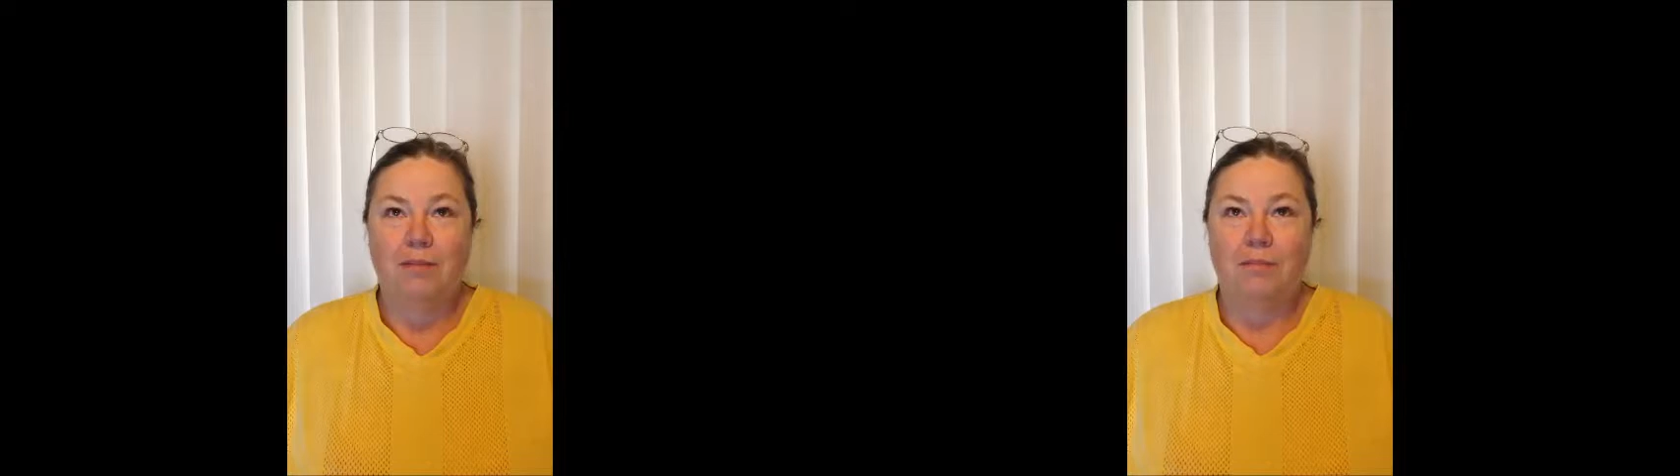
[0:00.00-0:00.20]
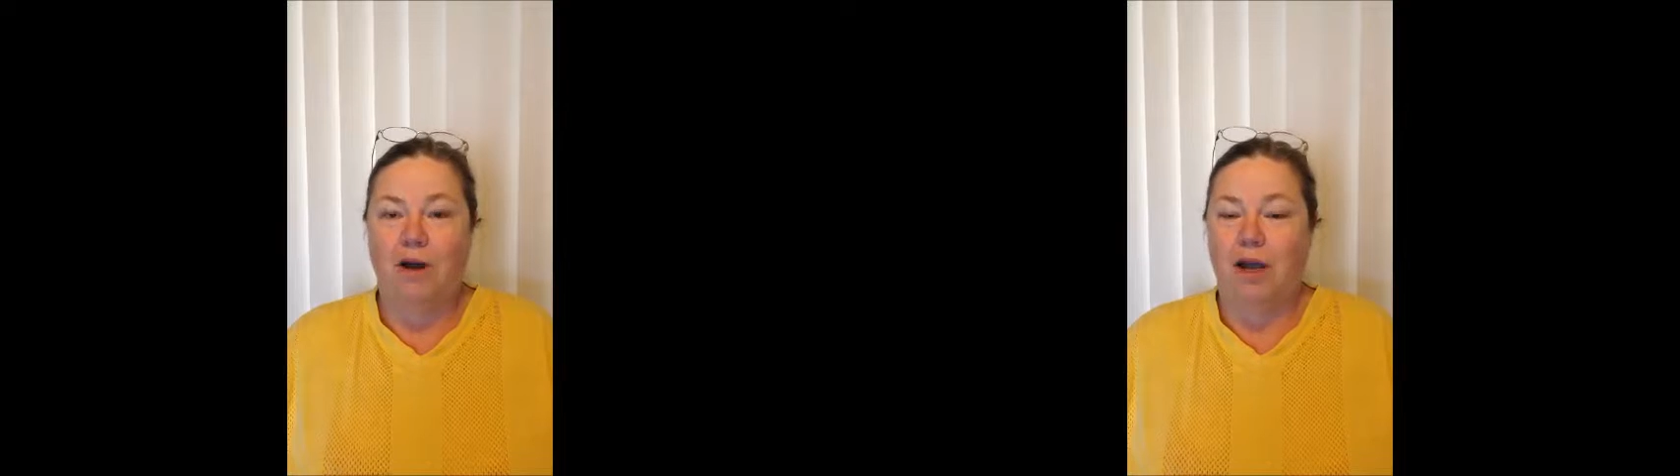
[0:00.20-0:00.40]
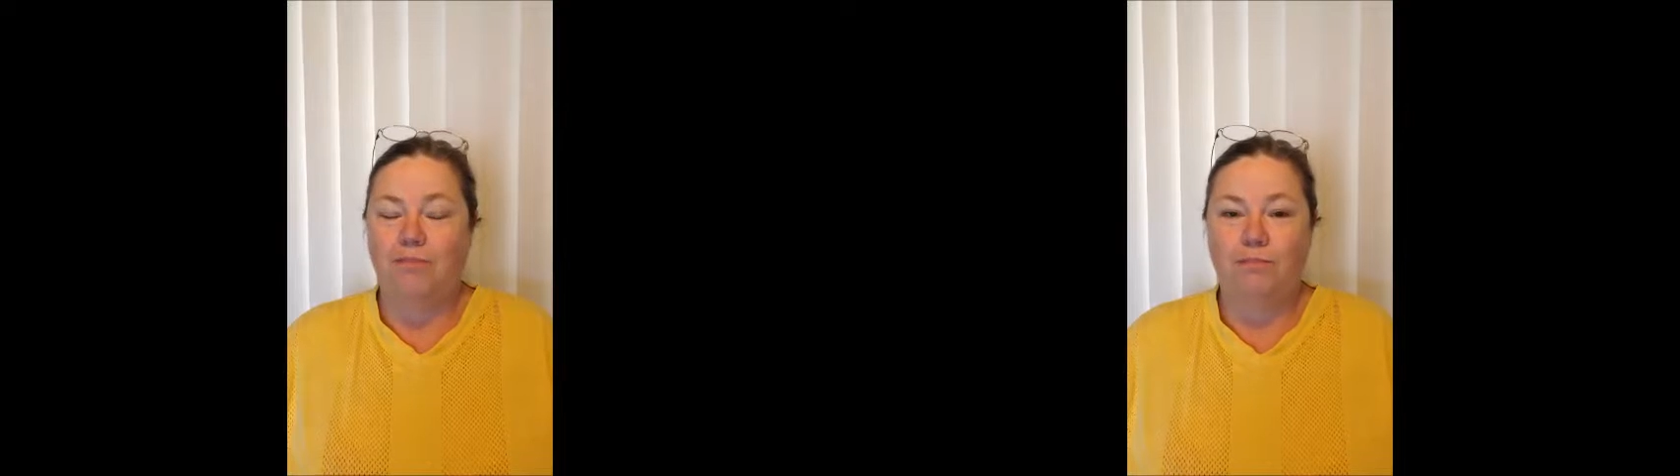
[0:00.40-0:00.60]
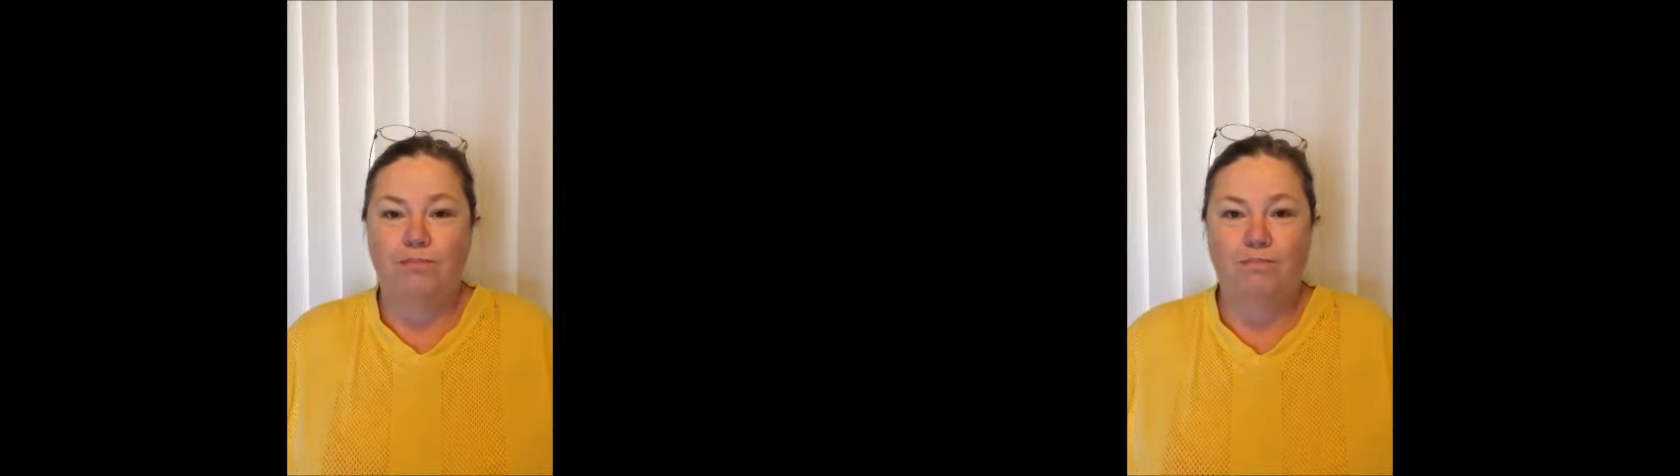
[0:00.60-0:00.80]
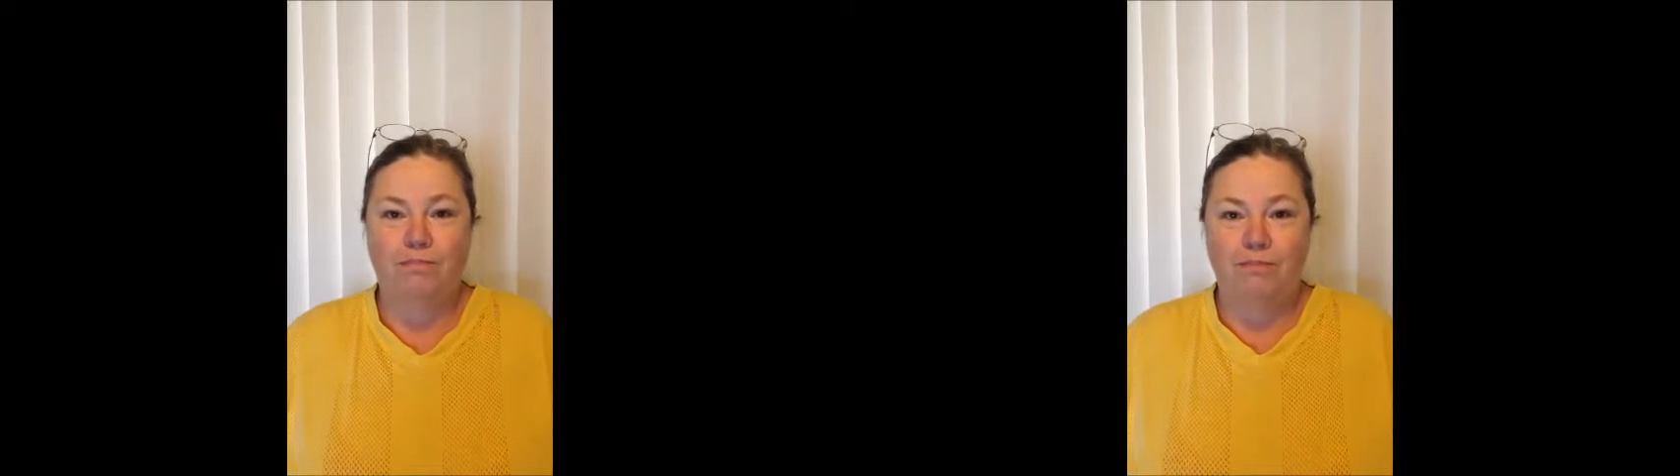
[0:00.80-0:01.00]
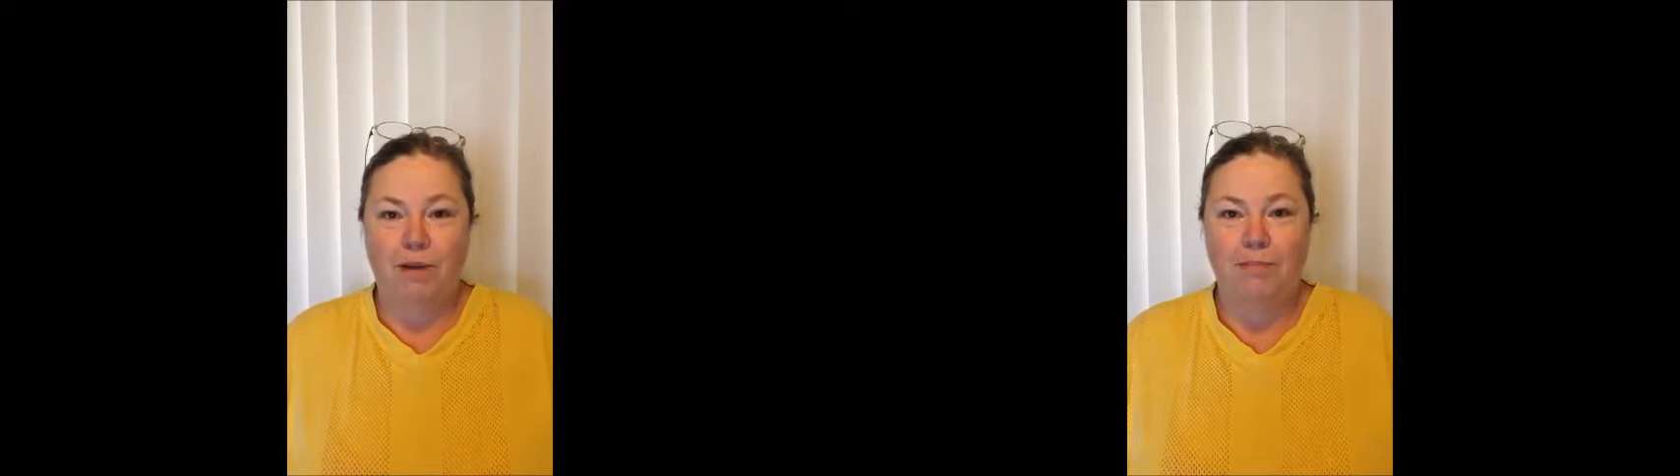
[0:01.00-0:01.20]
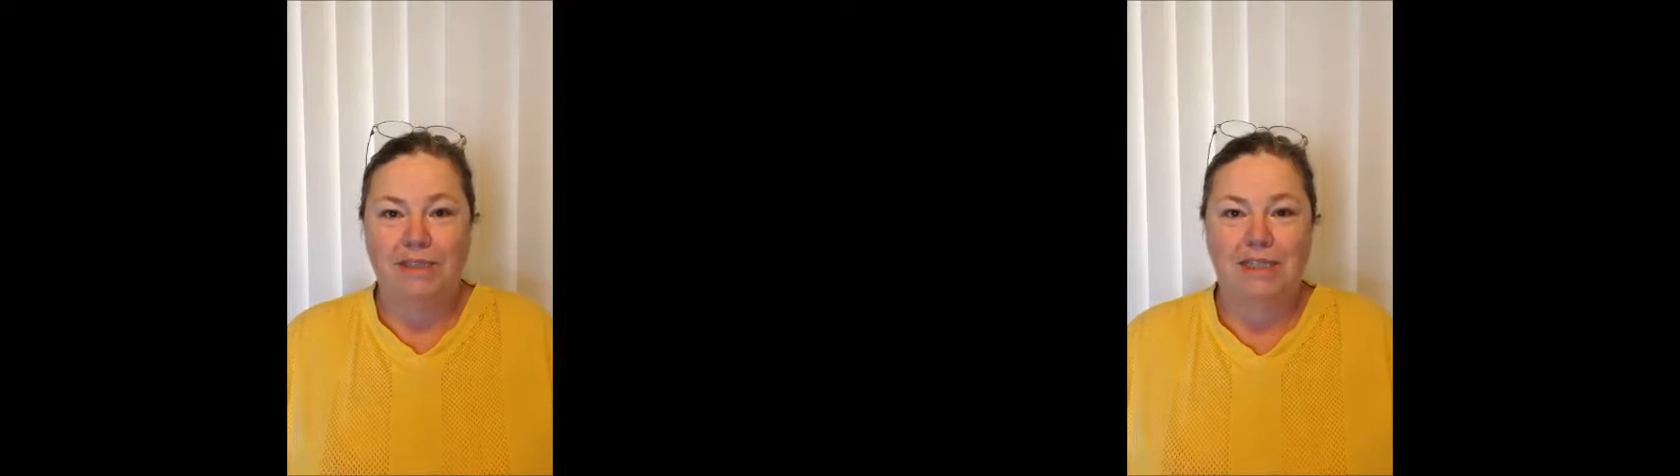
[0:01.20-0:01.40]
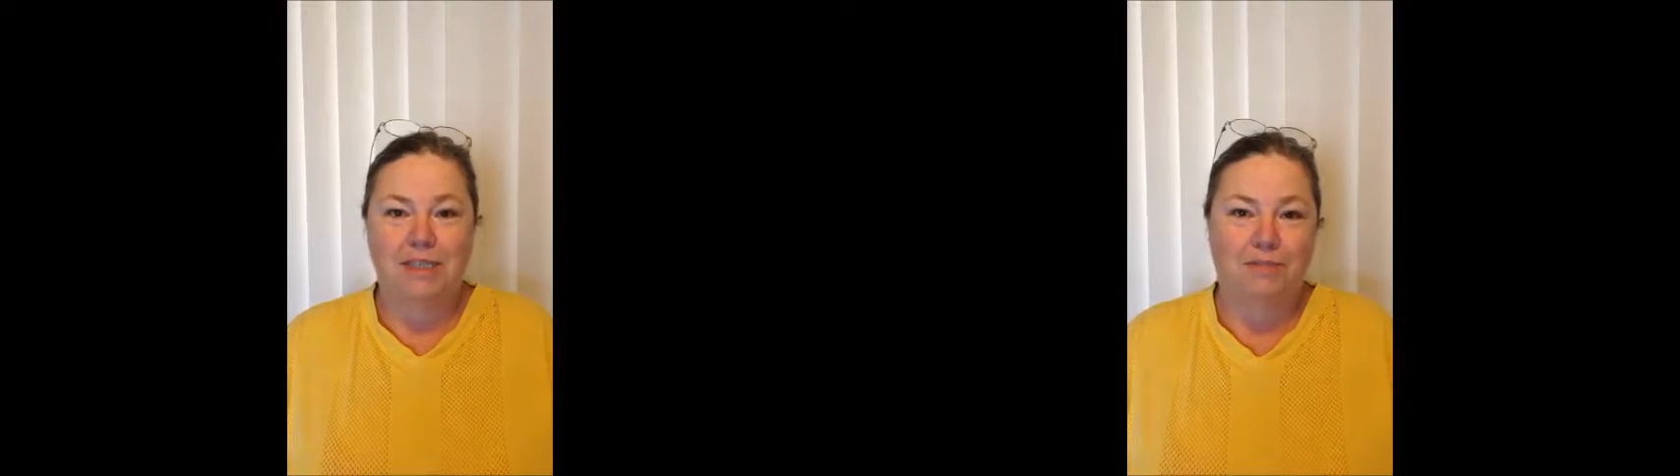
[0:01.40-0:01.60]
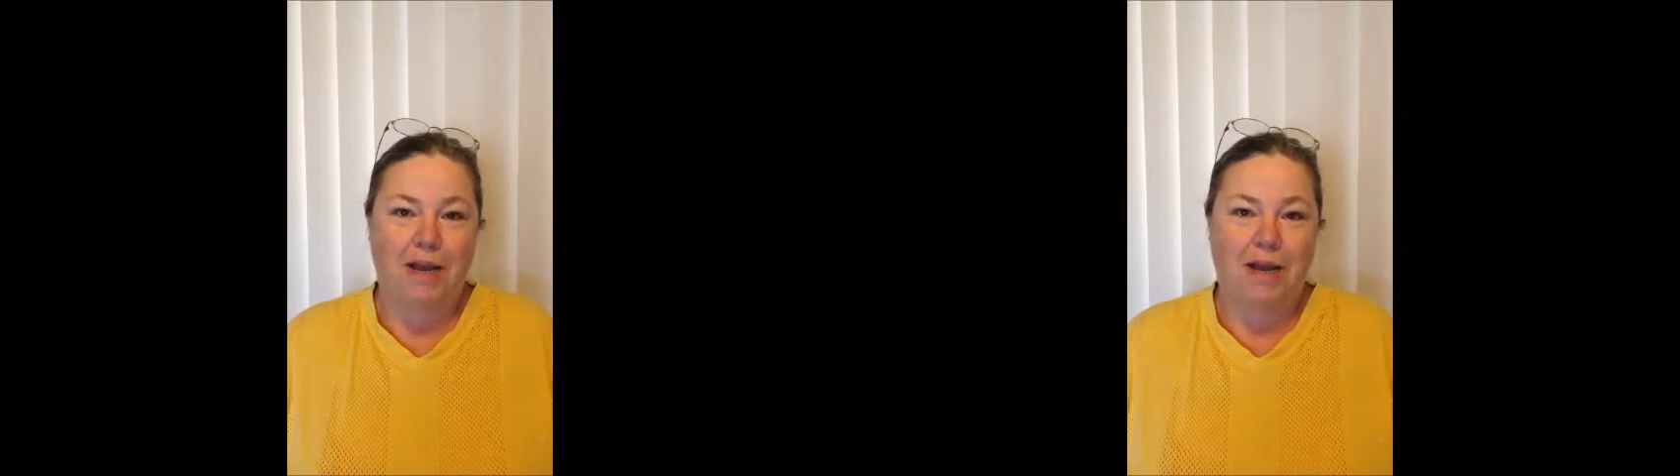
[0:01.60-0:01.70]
my bestest